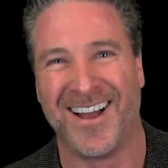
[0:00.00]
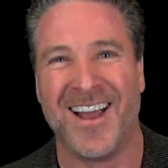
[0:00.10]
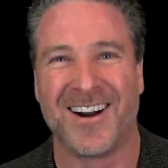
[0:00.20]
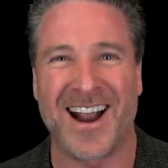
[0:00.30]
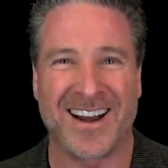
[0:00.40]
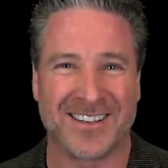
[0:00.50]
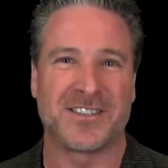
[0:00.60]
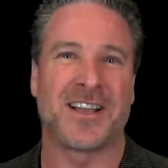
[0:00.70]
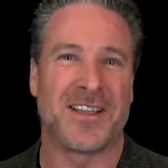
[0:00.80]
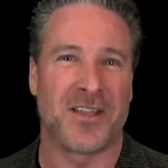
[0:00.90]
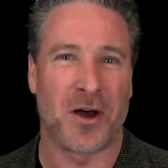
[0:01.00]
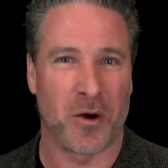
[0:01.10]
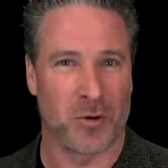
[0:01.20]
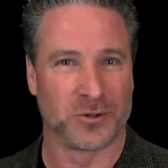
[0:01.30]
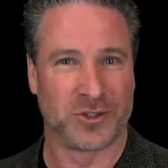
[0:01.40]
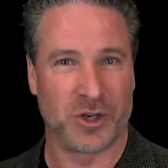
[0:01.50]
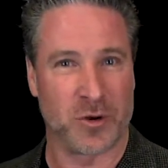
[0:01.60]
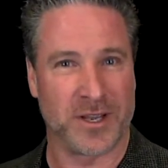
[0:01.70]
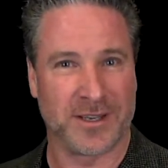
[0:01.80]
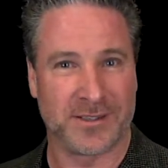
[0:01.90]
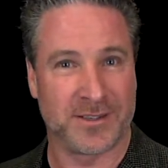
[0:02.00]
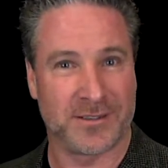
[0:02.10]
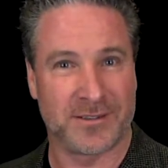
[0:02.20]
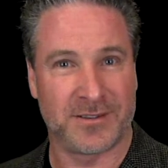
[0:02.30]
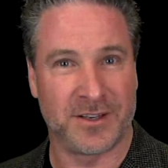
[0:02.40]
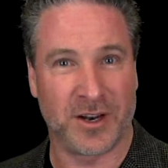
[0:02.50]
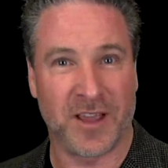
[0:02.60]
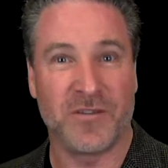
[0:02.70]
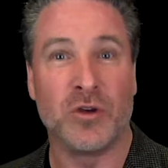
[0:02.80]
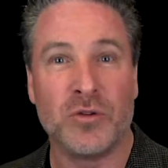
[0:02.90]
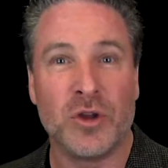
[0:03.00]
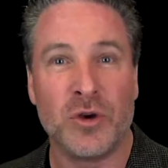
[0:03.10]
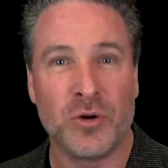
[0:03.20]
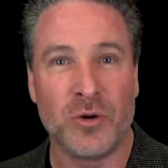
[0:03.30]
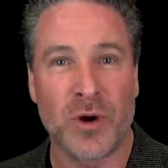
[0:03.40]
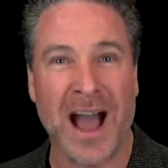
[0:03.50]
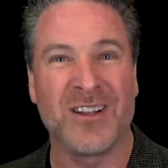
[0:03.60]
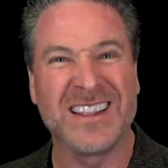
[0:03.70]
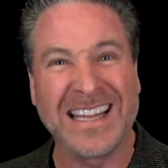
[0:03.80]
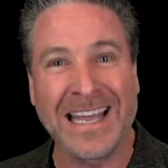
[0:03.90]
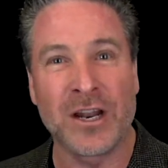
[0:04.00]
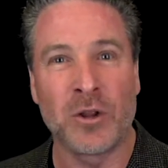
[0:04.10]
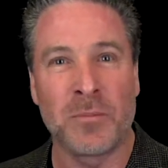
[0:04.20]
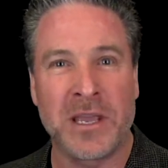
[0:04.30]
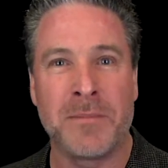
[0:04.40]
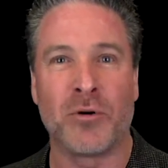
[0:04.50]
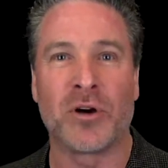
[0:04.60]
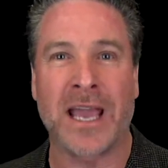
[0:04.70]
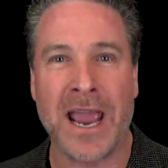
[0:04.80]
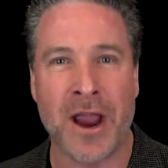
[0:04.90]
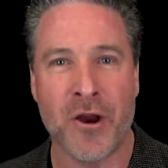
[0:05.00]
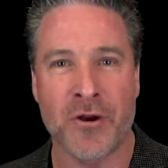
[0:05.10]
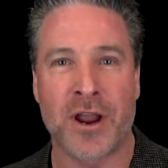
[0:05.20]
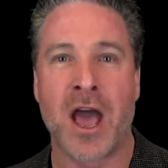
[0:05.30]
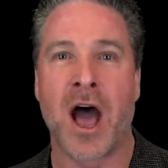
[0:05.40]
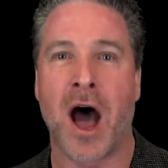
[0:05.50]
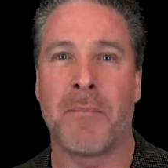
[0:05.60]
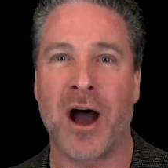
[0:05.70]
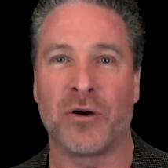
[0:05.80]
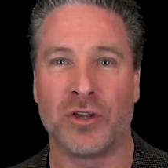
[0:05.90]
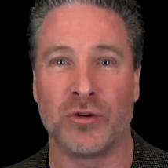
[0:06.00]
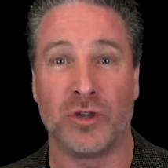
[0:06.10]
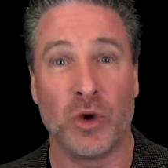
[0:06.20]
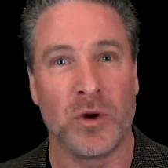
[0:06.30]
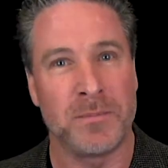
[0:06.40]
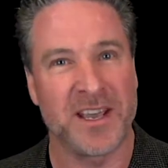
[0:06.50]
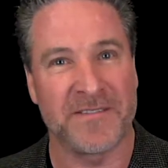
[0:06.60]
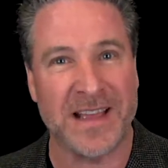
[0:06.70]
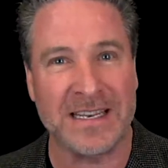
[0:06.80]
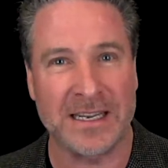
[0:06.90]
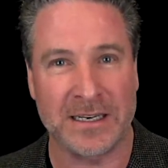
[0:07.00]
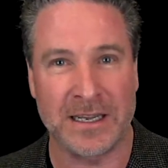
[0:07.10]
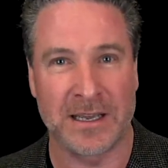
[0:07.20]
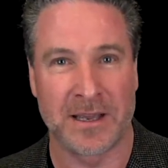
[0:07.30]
Right? The old joke is, if you knew how little people cared about you, you would be offended.